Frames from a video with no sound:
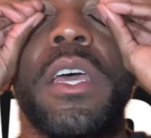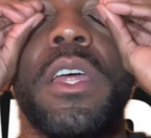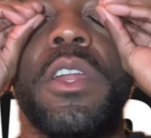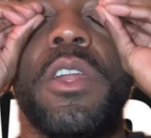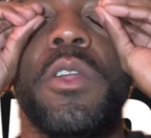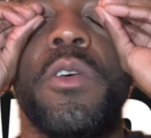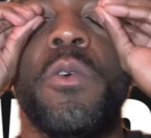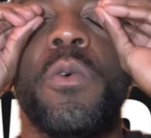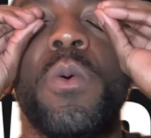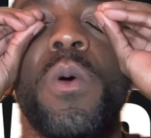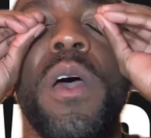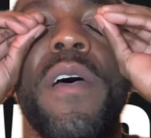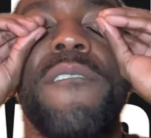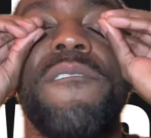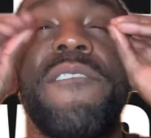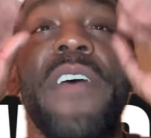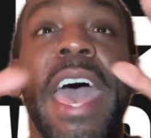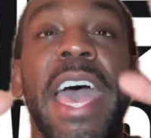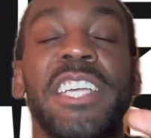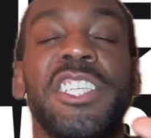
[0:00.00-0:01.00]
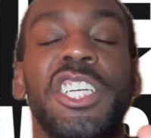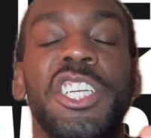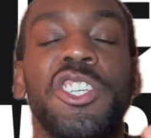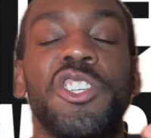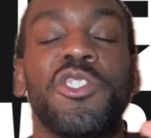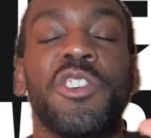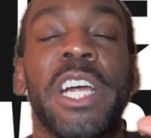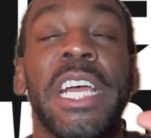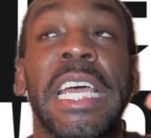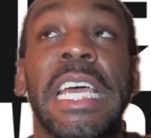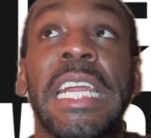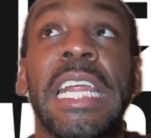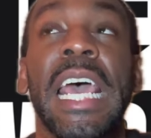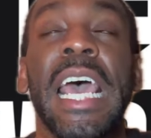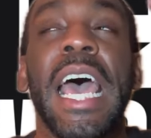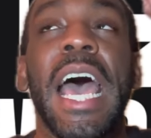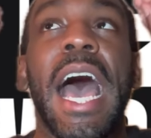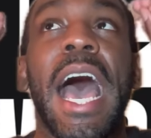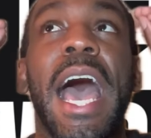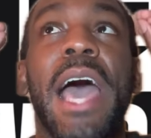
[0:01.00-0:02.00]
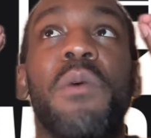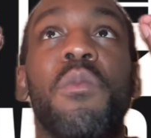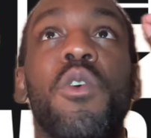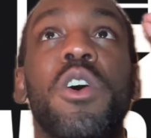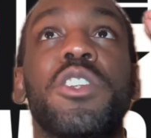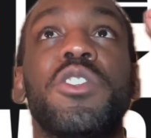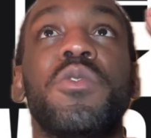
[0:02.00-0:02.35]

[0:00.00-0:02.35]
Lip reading: new fashion trend. I want